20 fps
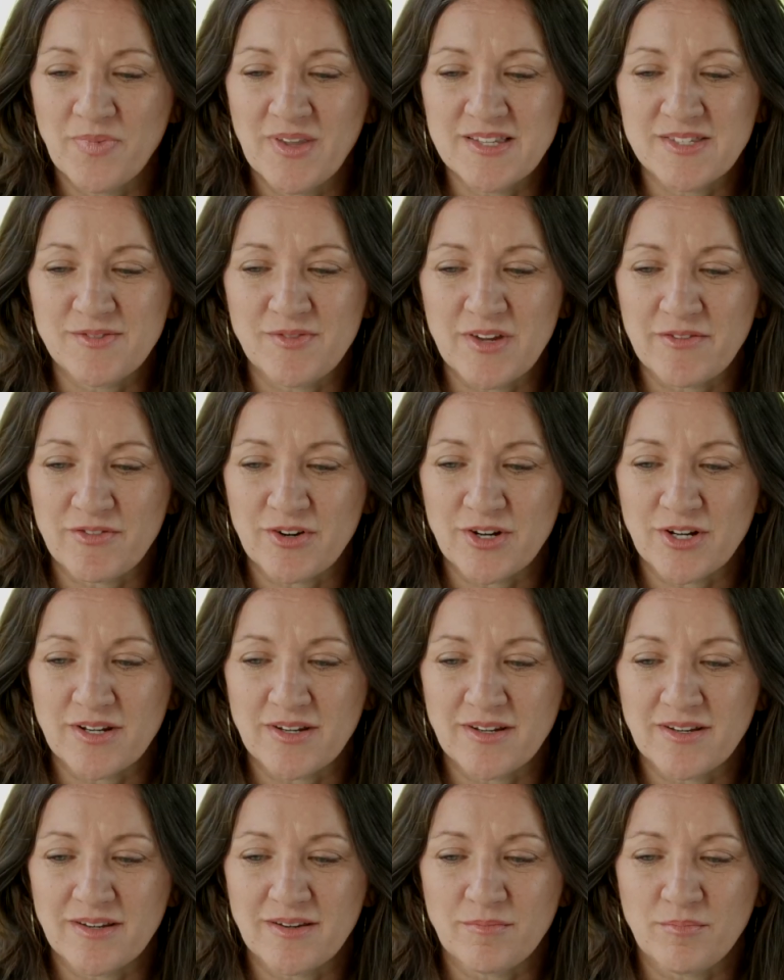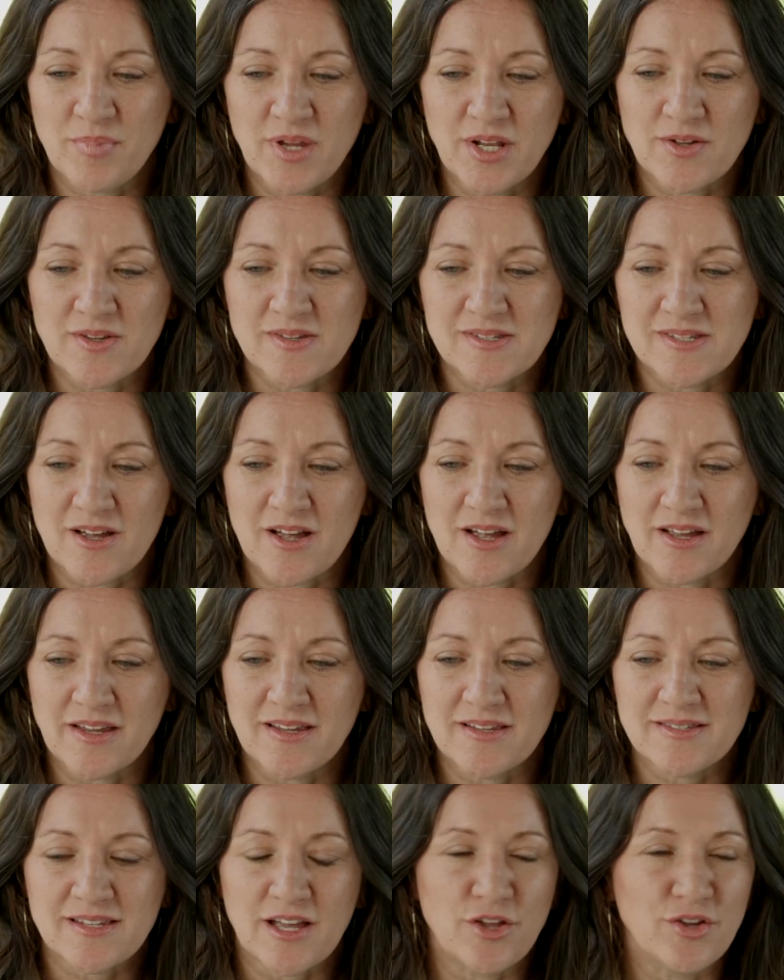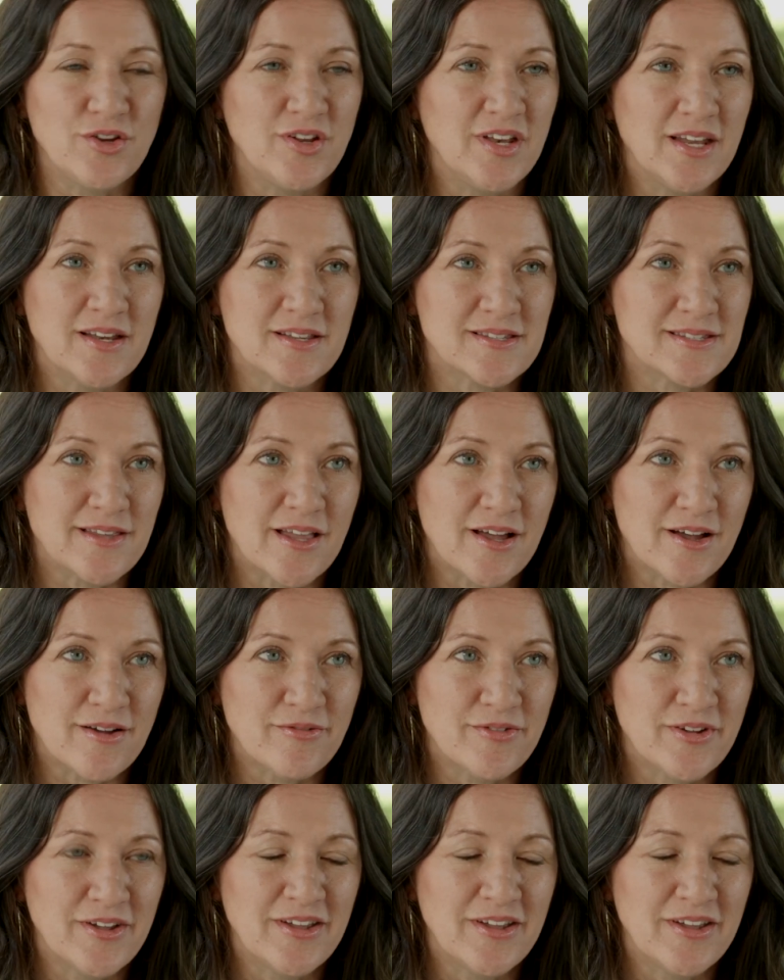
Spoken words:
His favorite Beatles song is All You Need Is Love.